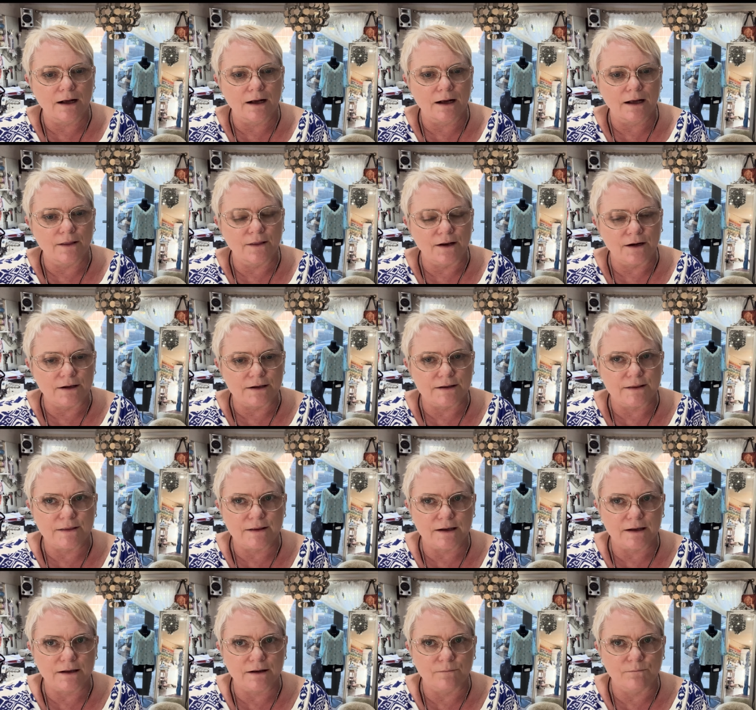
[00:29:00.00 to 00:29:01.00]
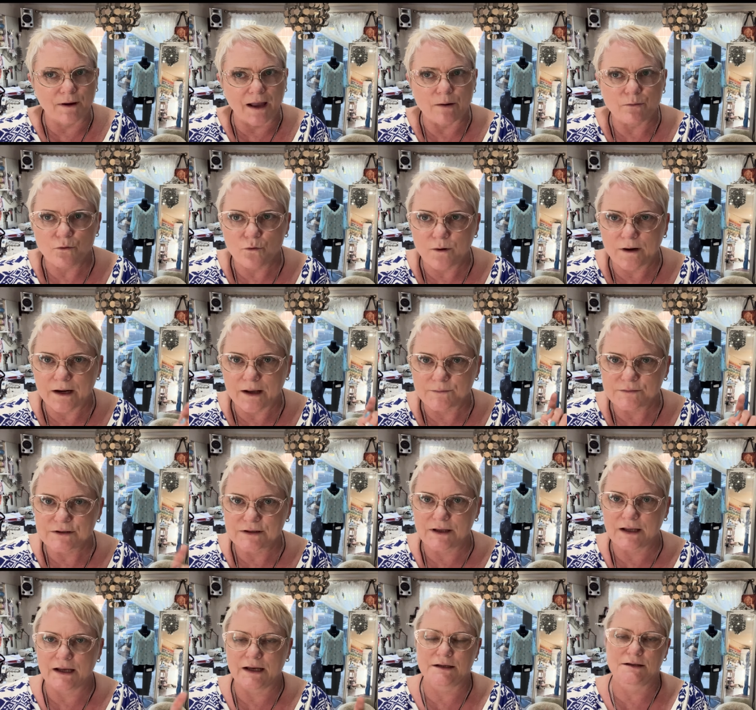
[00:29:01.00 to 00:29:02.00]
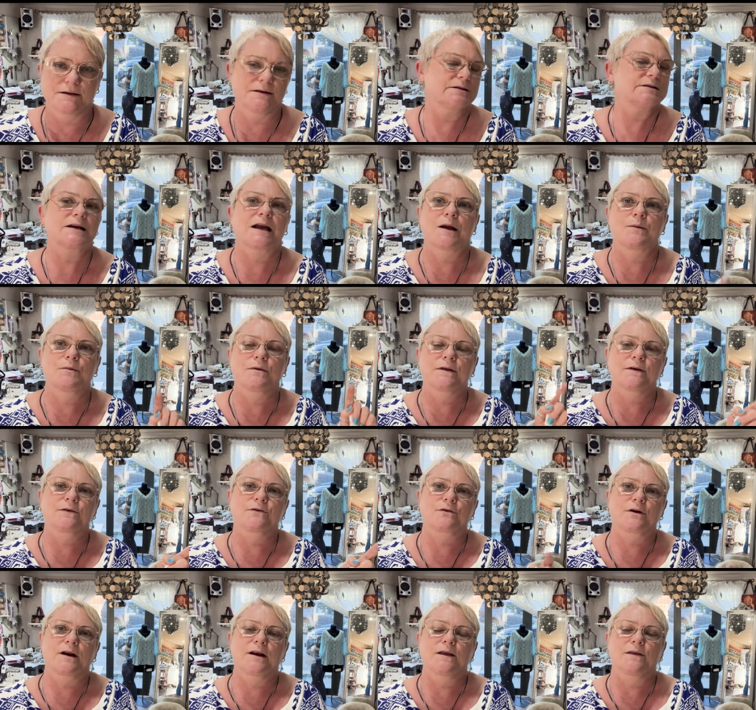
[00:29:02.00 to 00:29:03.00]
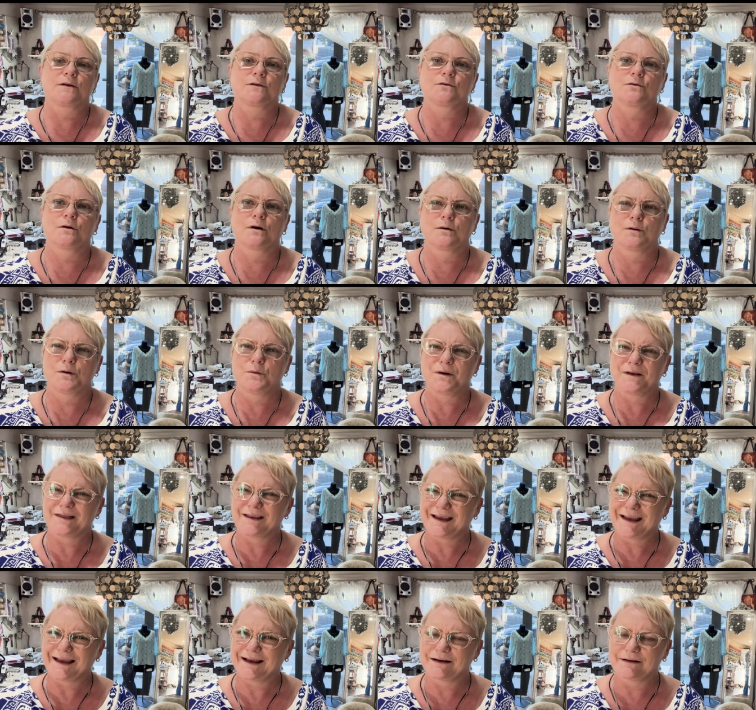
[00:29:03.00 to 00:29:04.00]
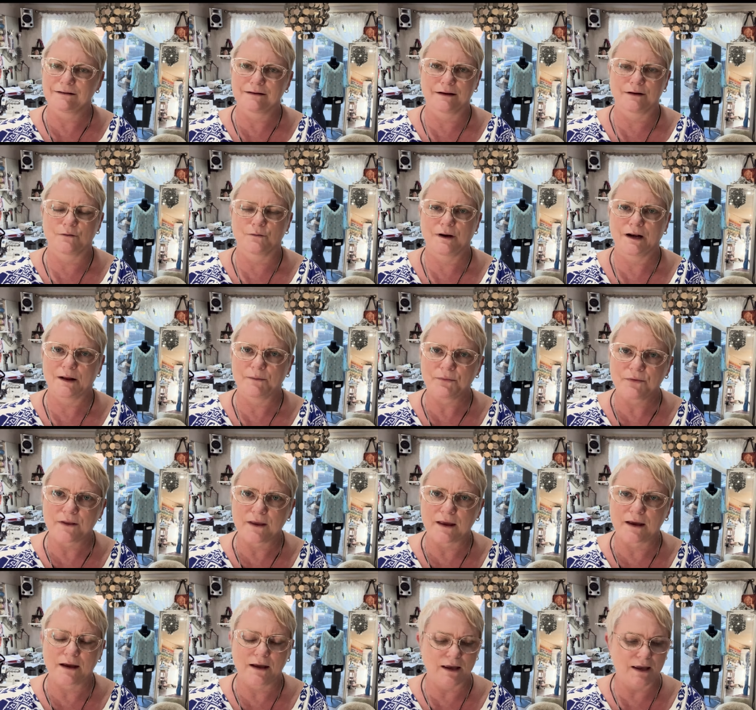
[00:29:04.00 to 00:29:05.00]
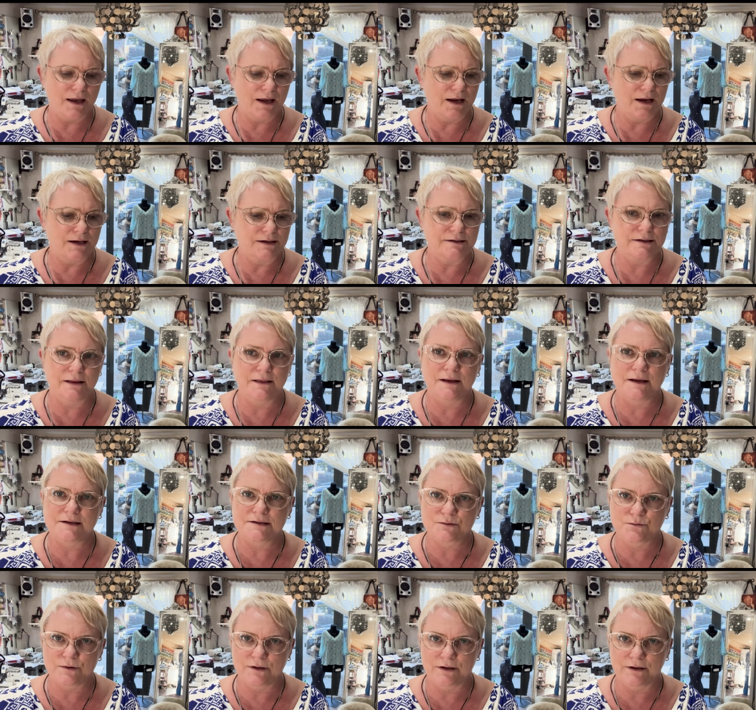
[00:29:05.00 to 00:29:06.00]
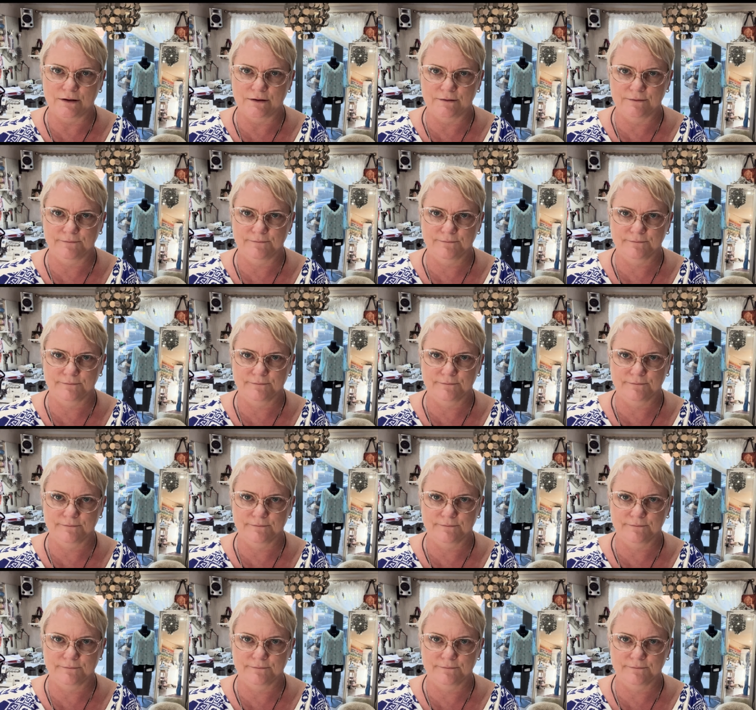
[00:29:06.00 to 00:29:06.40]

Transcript: then I think Mabel went up to the end of the table that was right near the door. I went, what the hell? And I went up there, and there's Willow.